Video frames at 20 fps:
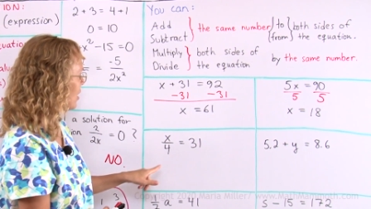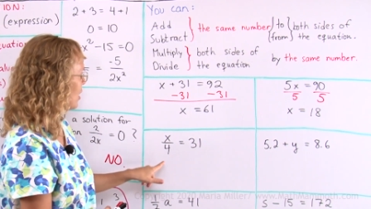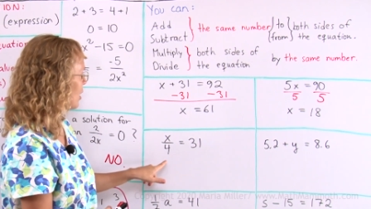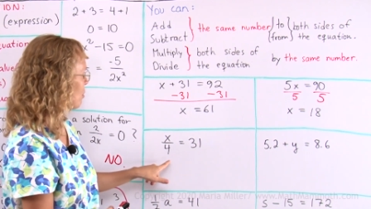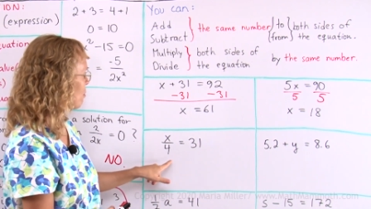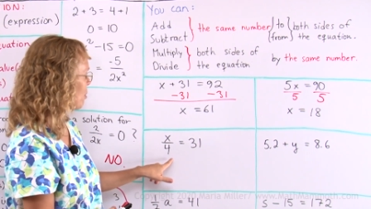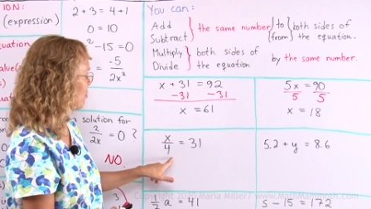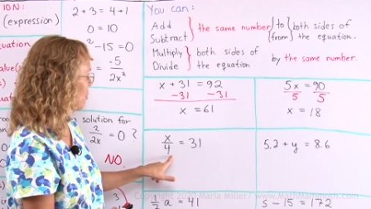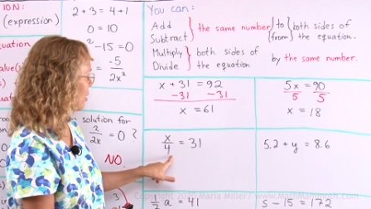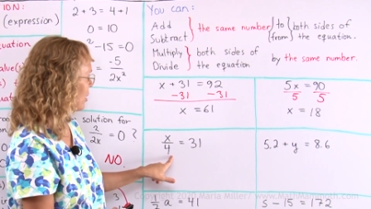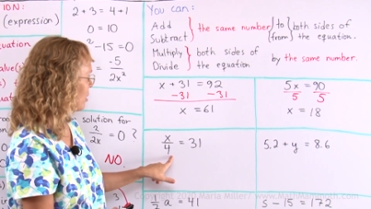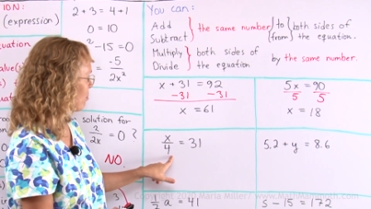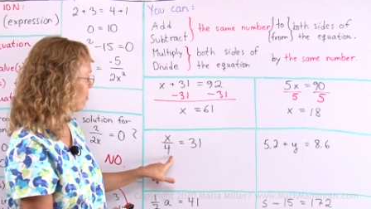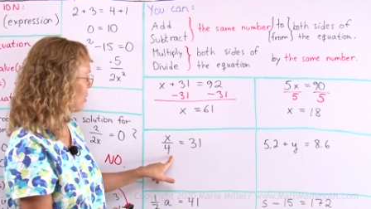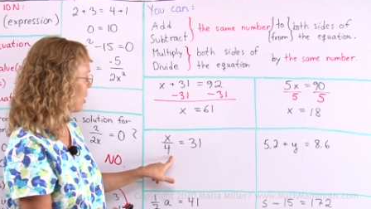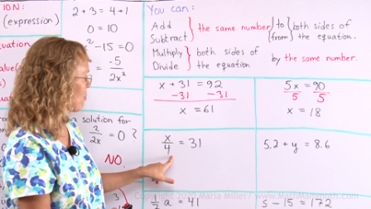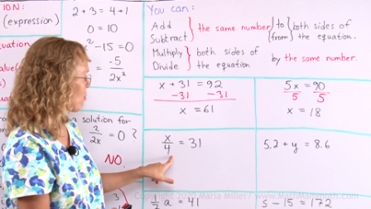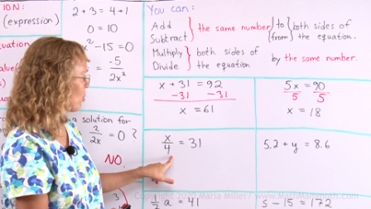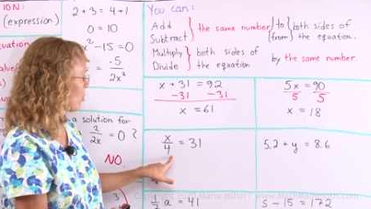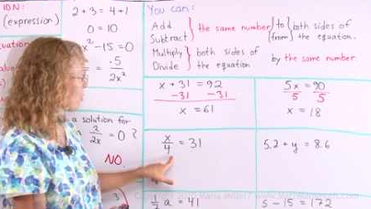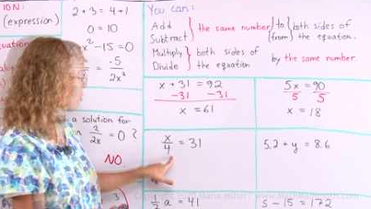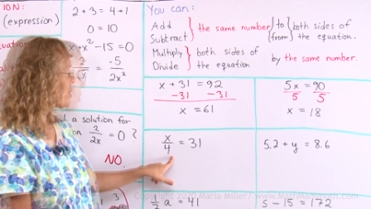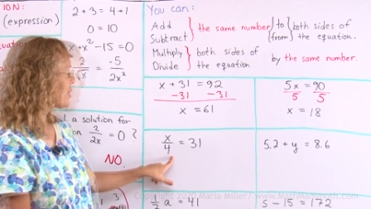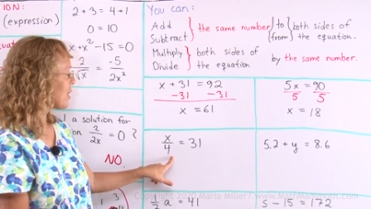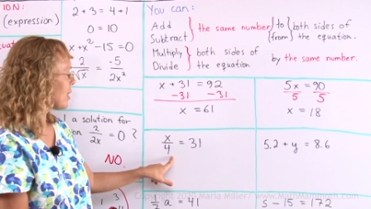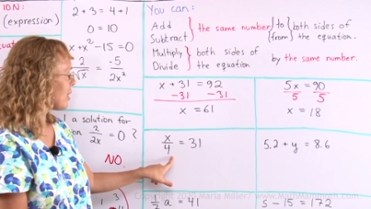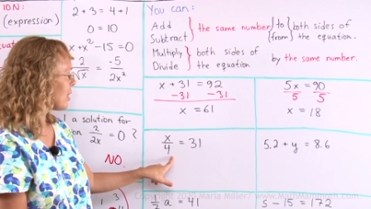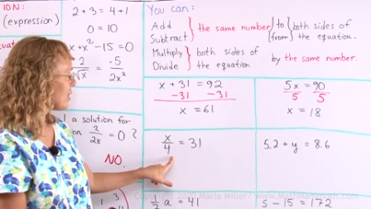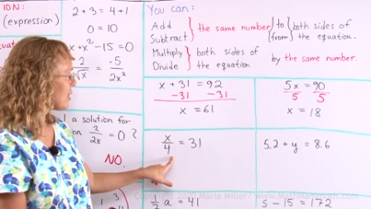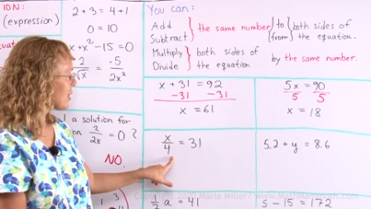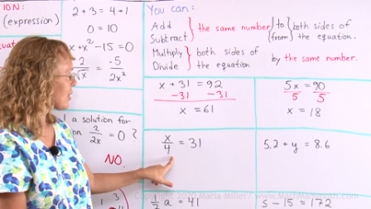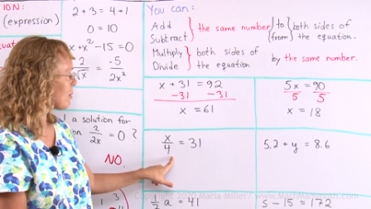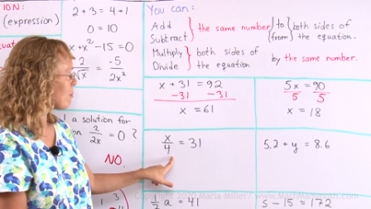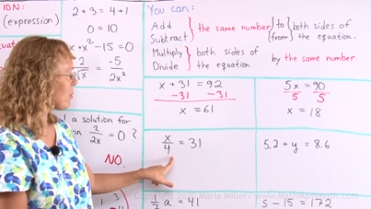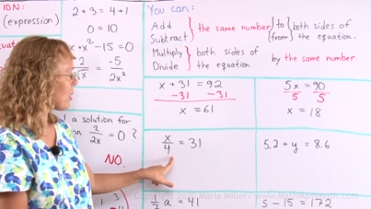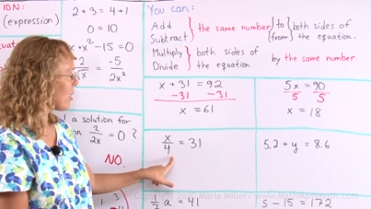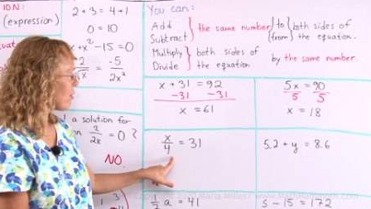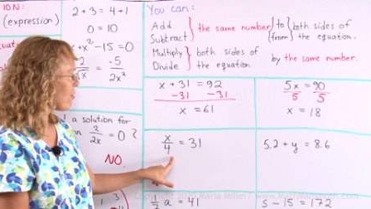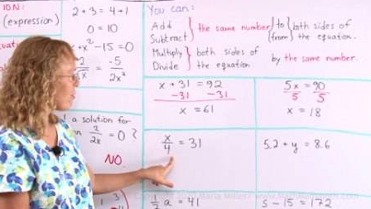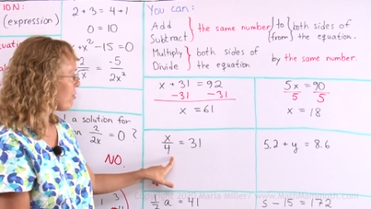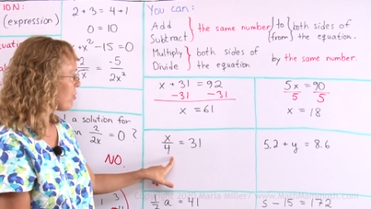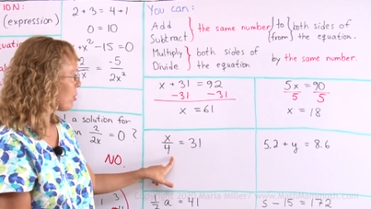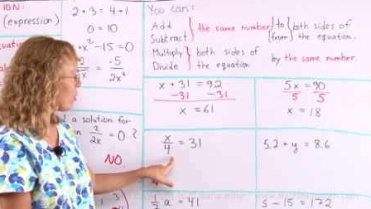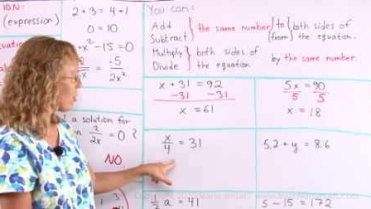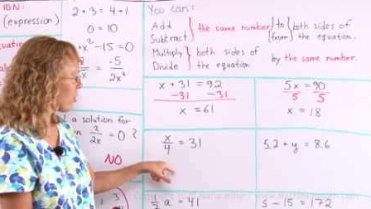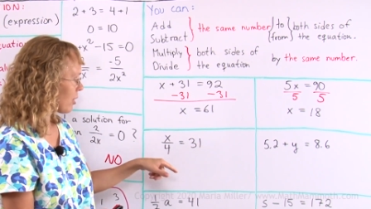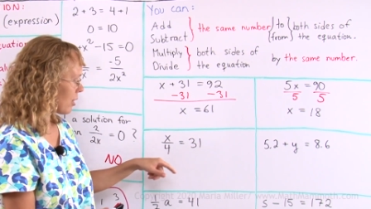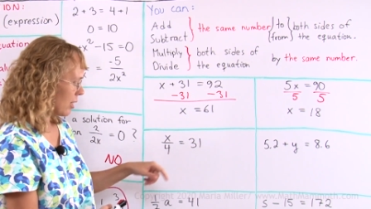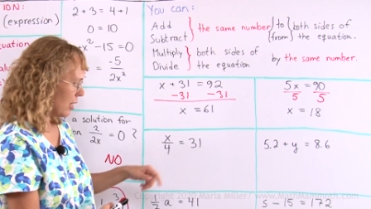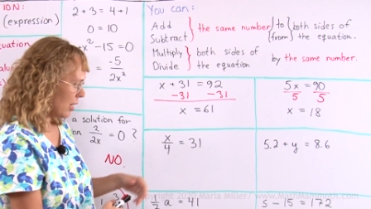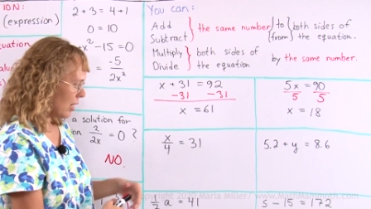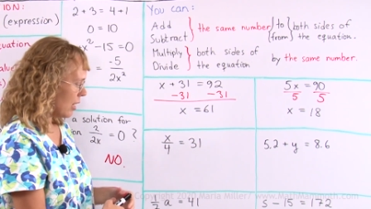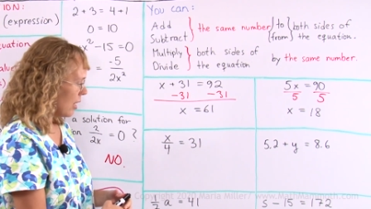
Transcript: and we multiply both sides by 4.